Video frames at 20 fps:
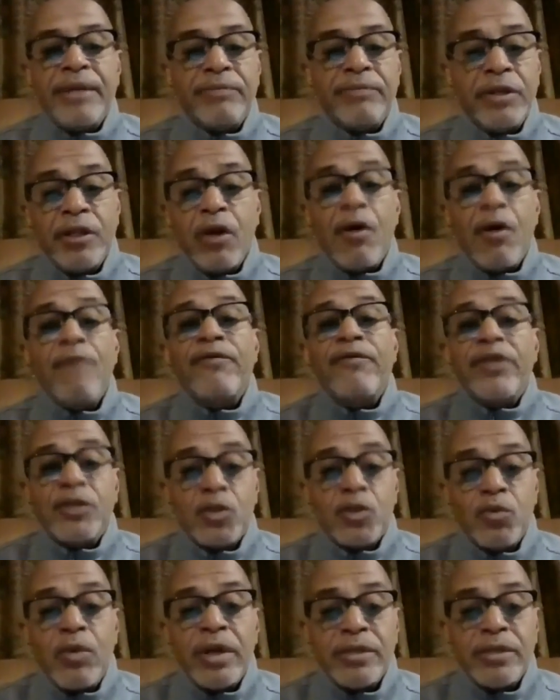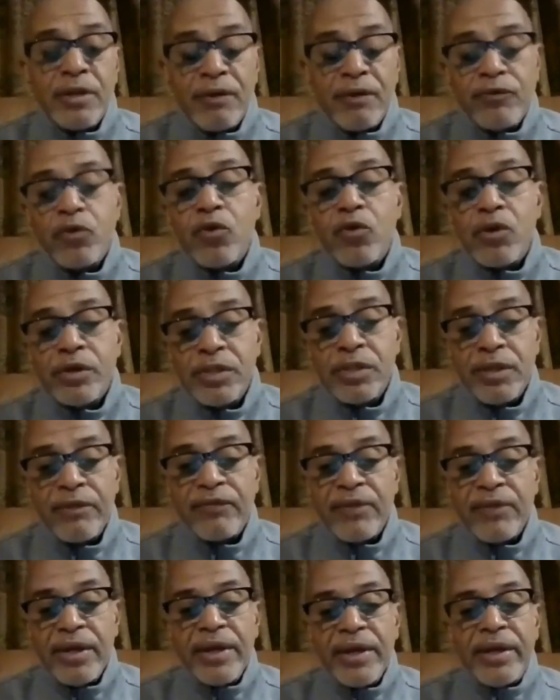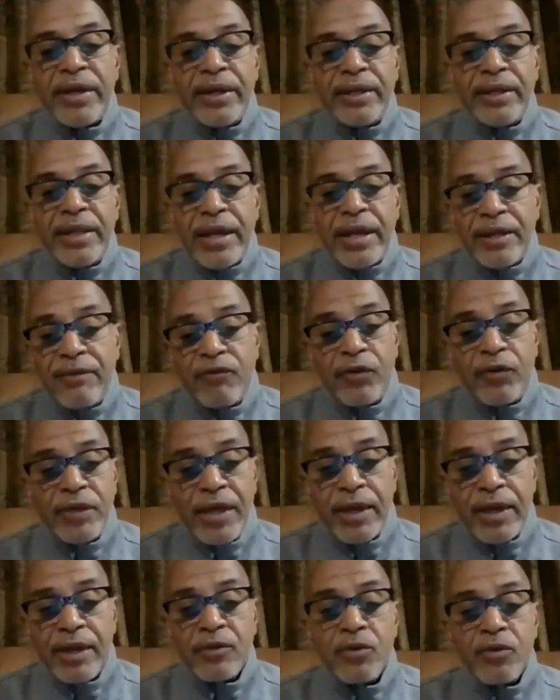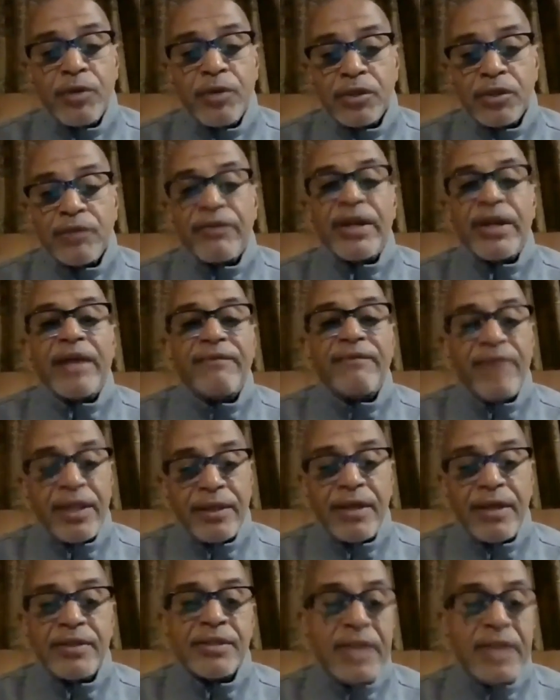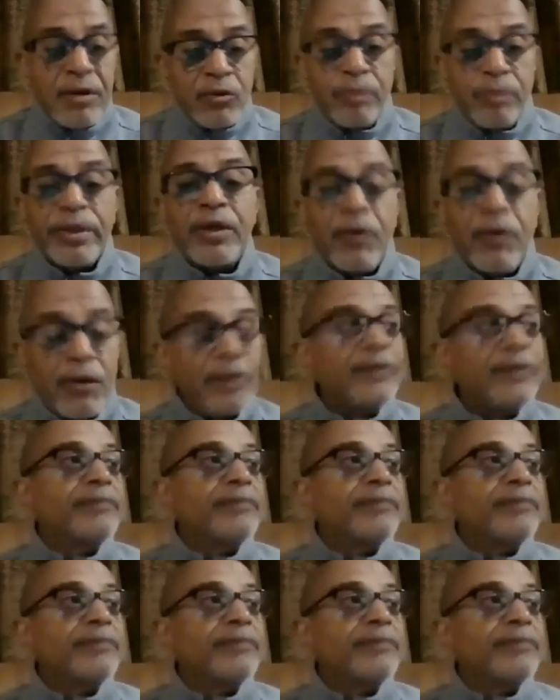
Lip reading: But the obvious ones, of course, if you're taking too much of an advantage, that will be called.